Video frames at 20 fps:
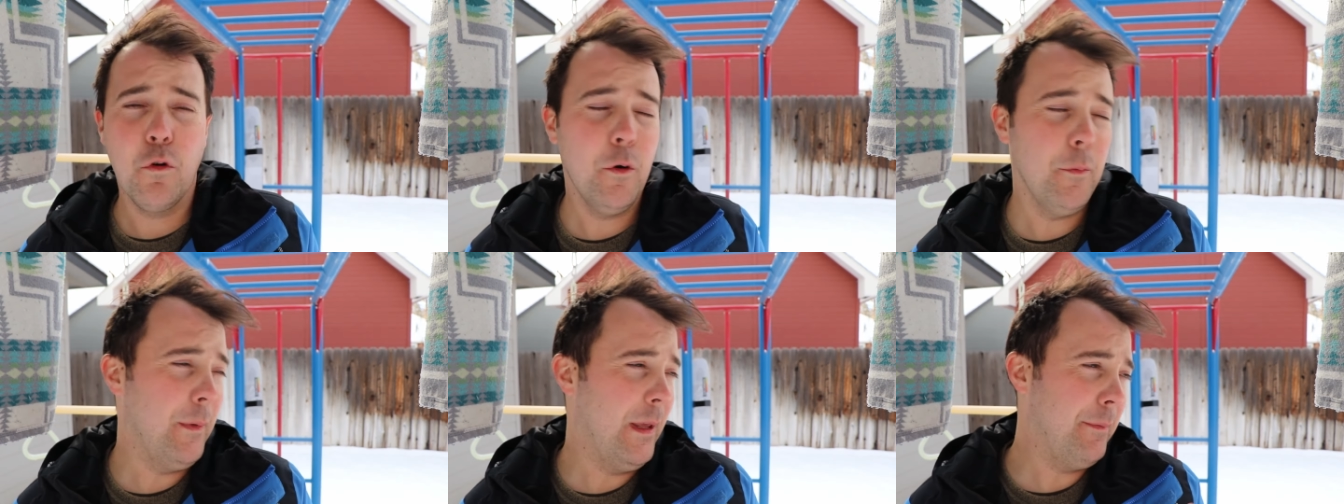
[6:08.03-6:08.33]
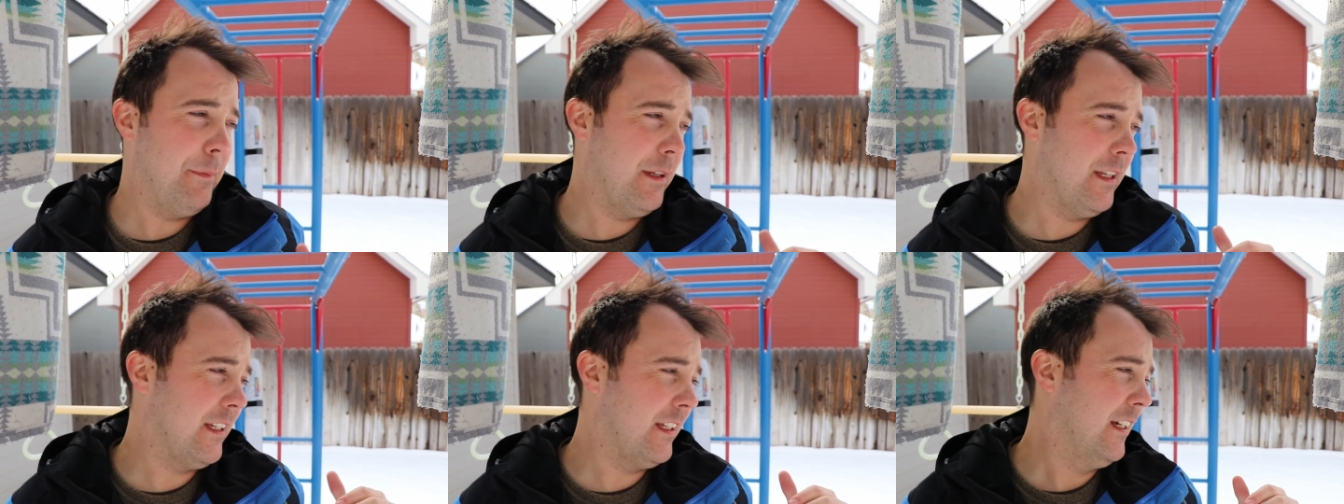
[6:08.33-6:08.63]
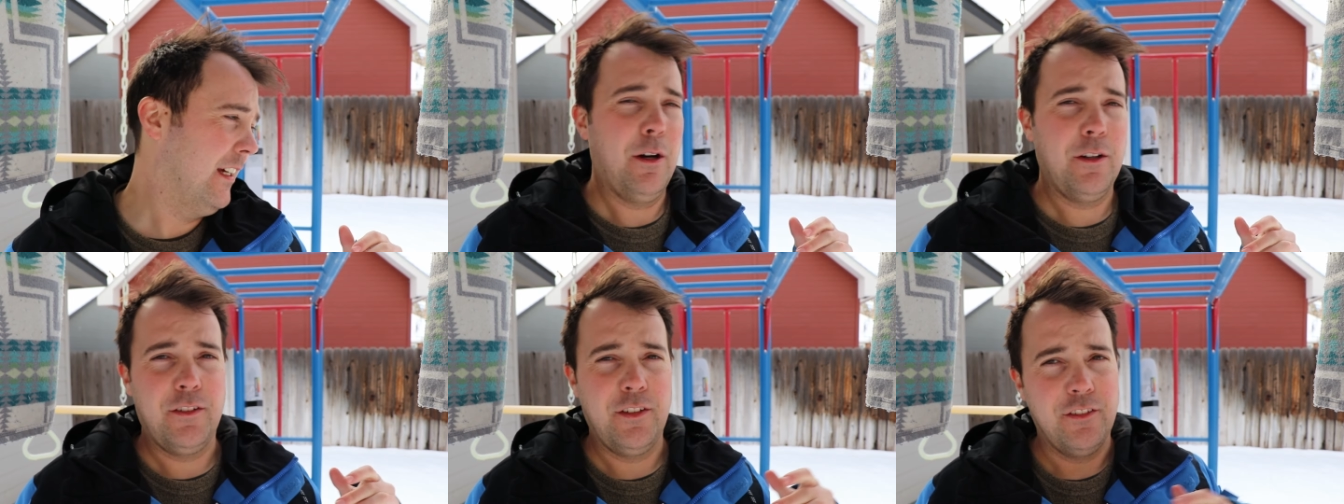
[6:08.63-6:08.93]
or maybe
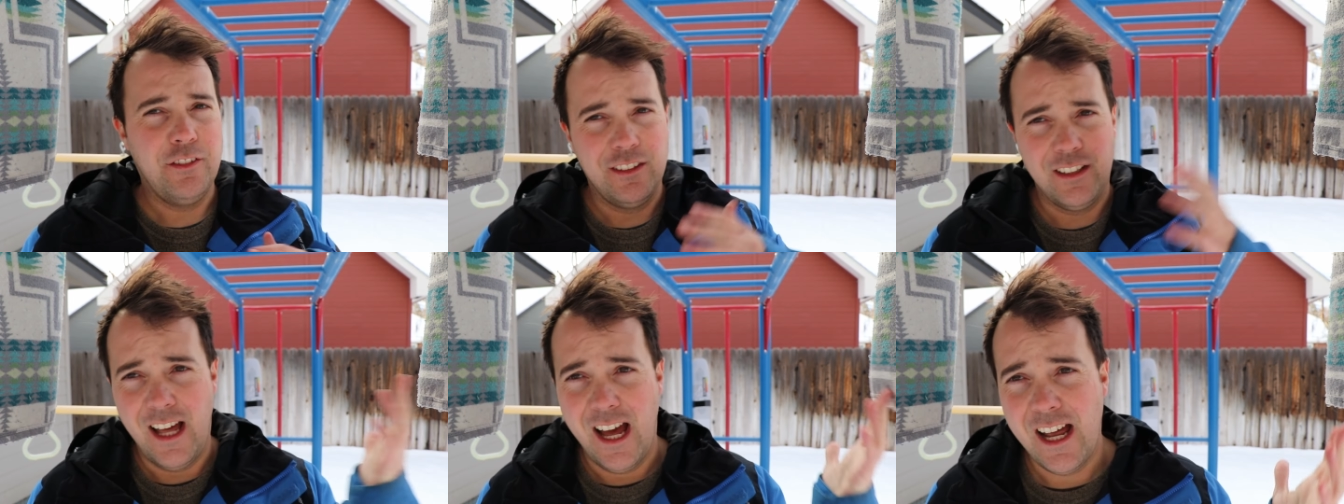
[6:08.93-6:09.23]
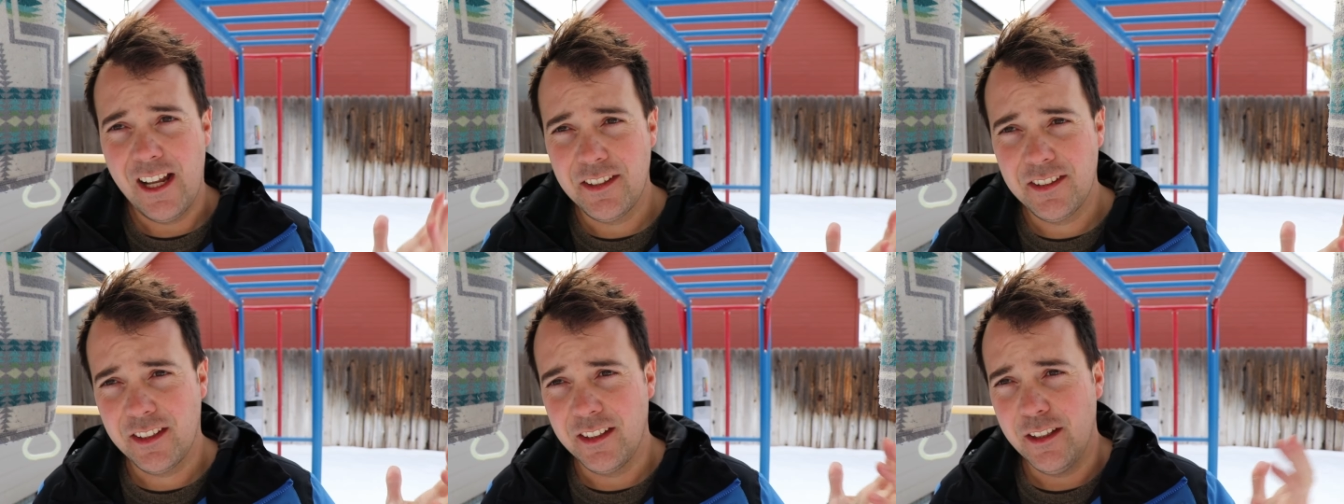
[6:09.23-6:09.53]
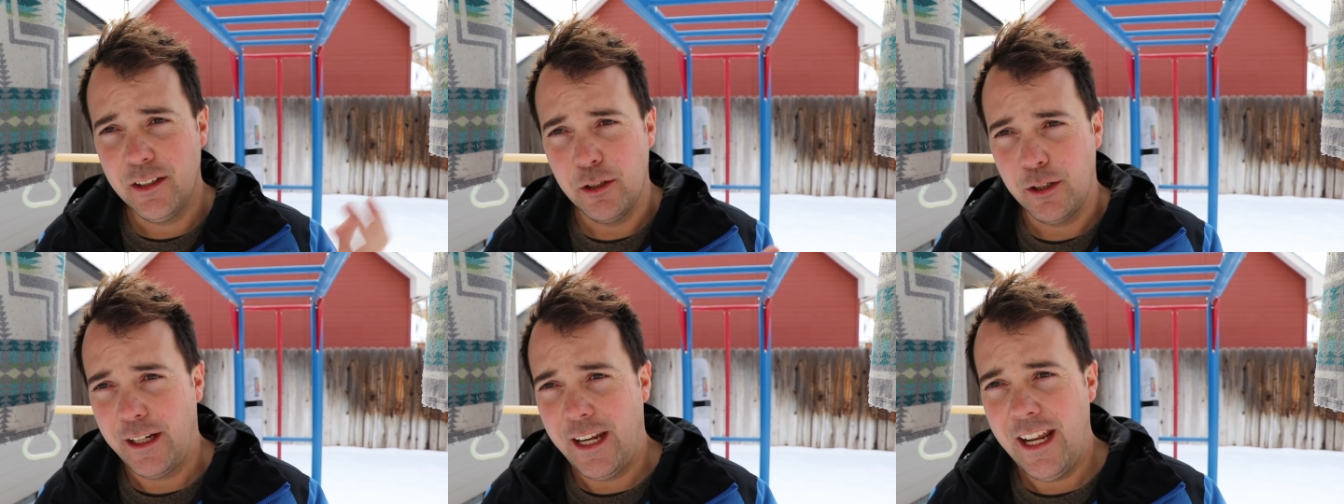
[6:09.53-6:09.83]
parts of
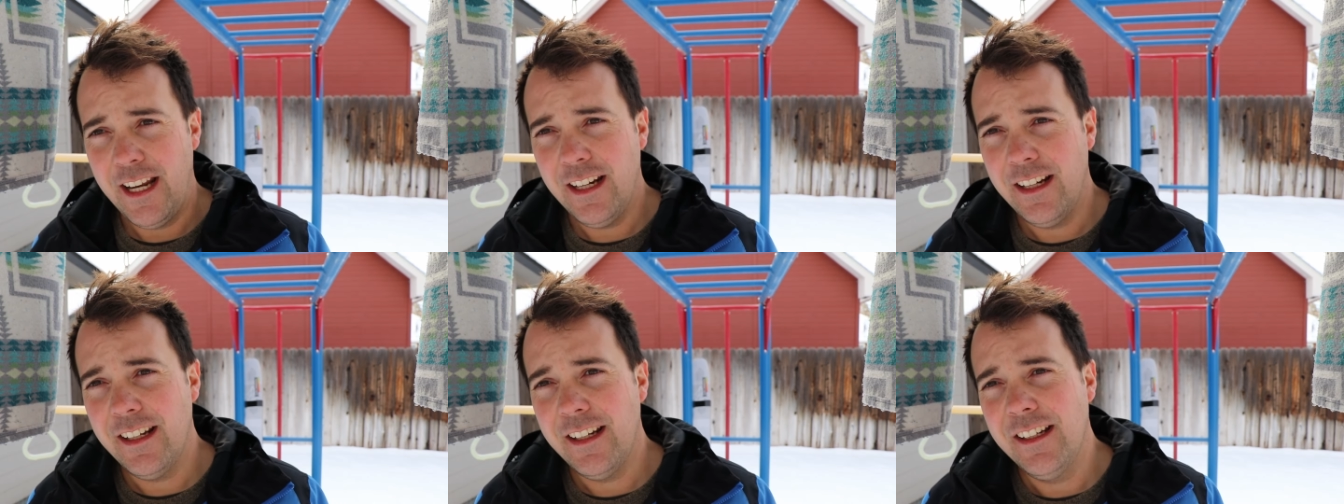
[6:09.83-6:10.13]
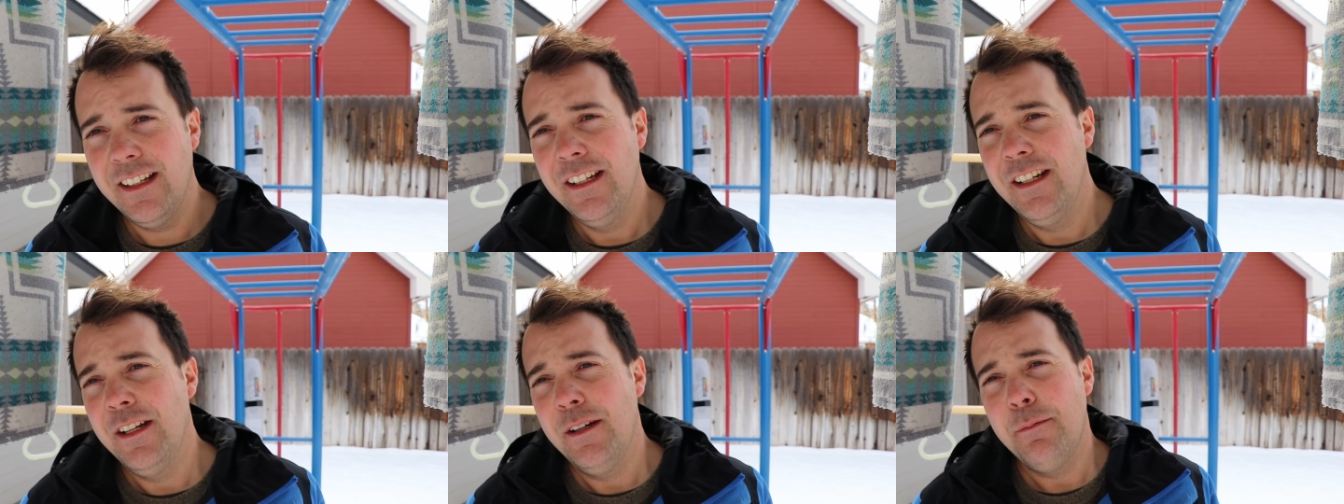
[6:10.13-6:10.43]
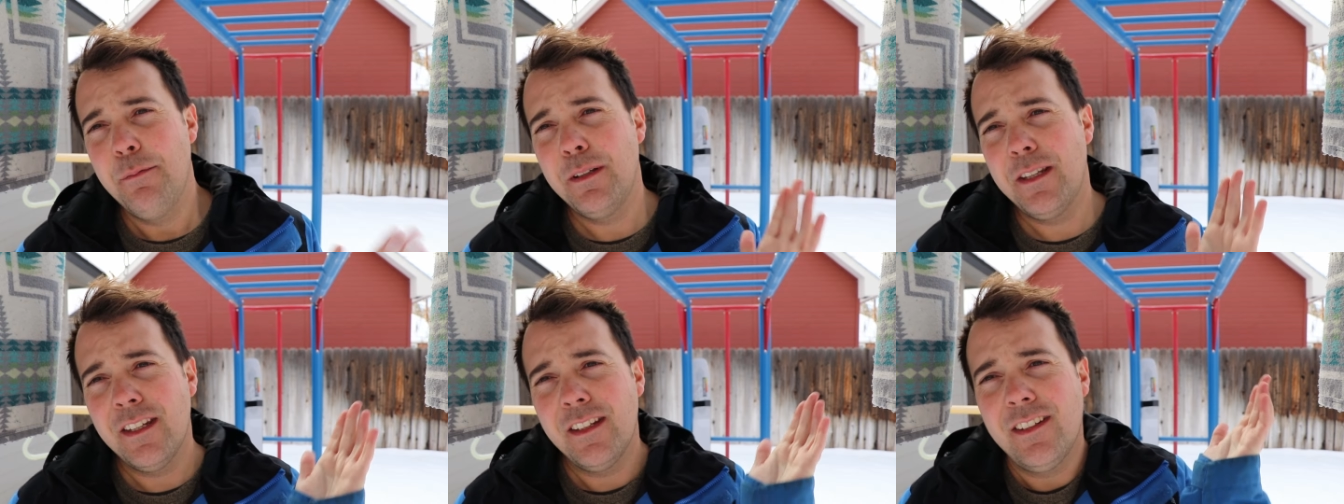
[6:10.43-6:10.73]
Alaska or Canada,
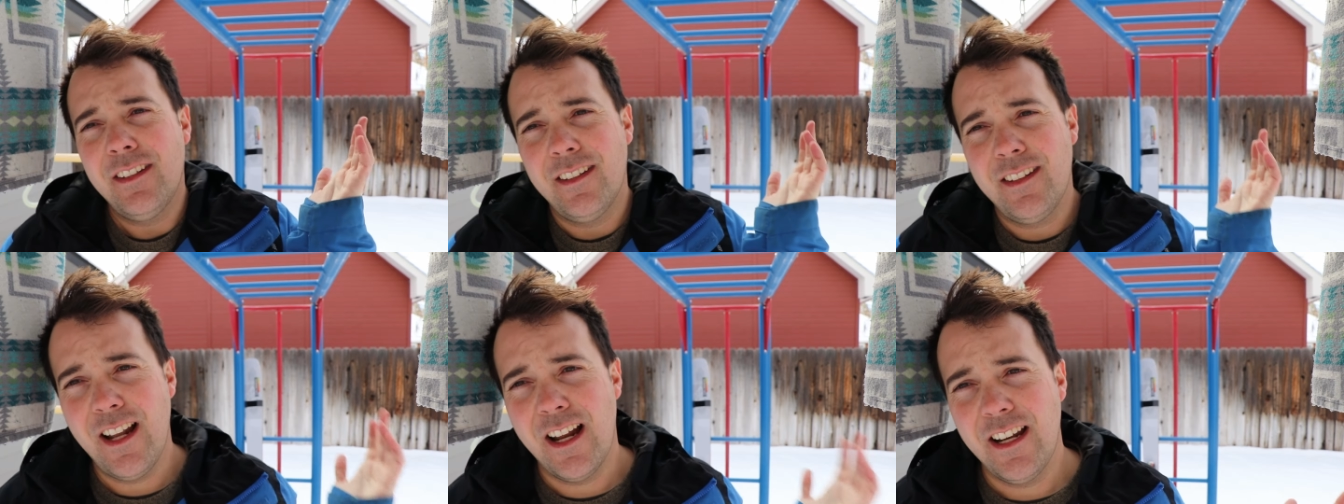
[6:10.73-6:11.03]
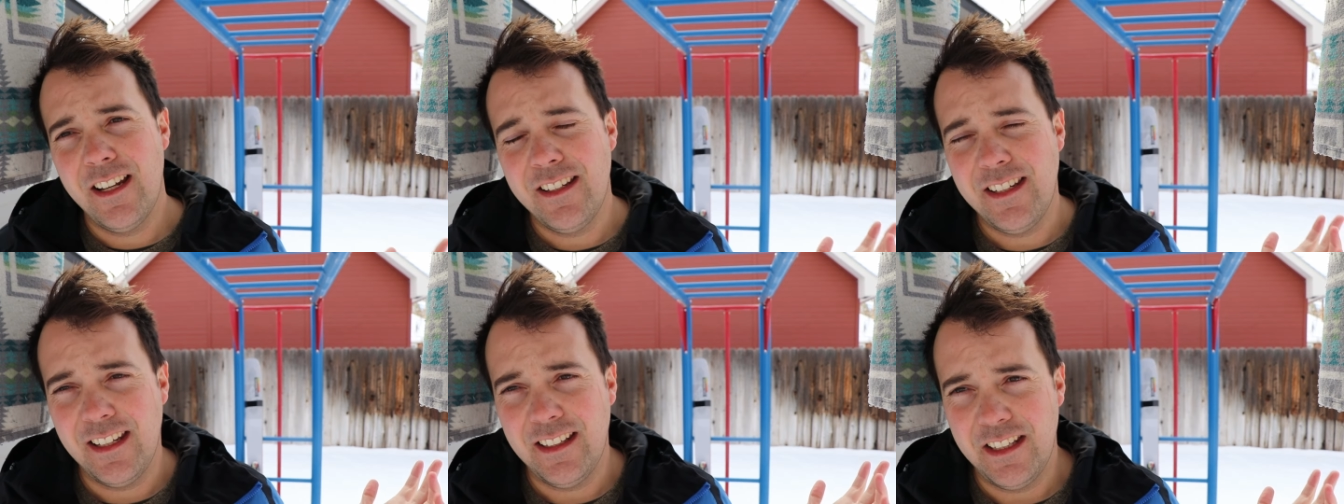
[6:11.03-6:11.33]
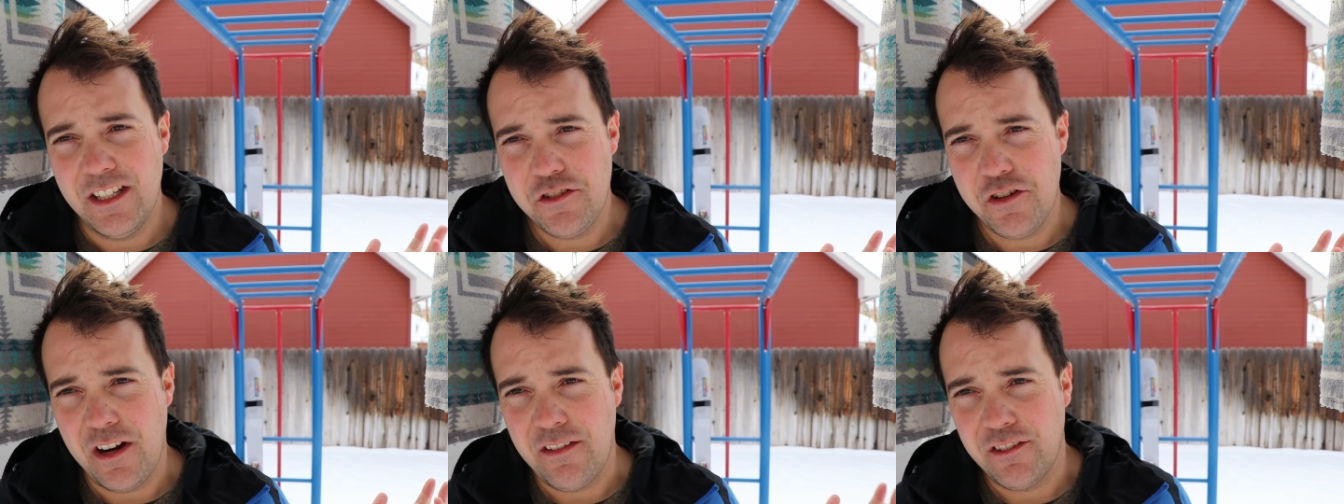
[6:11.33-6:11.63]
but this is not a
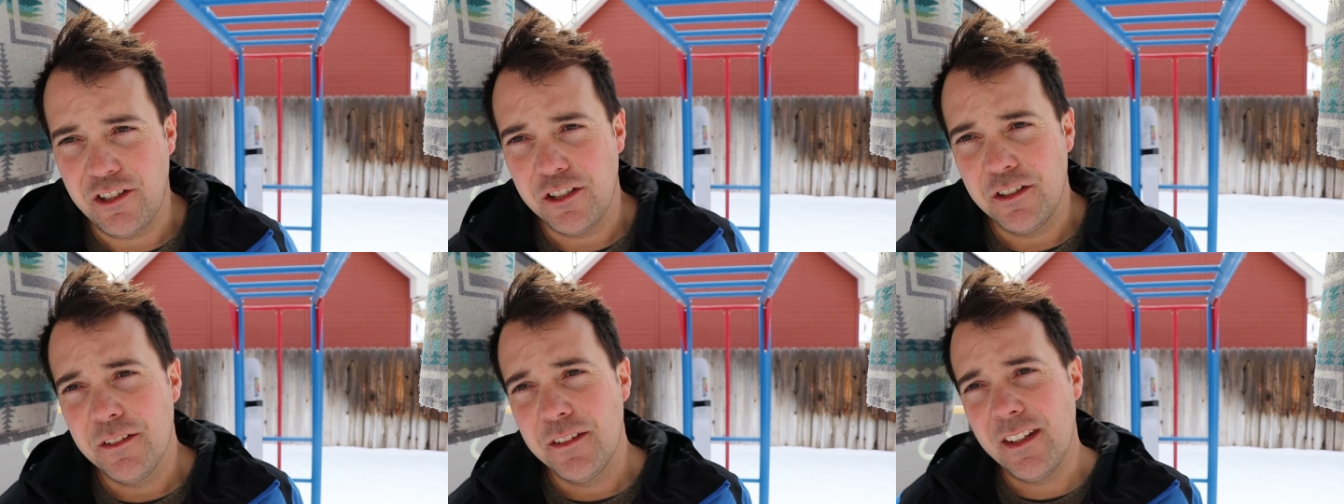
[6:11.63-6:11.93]
daily driver.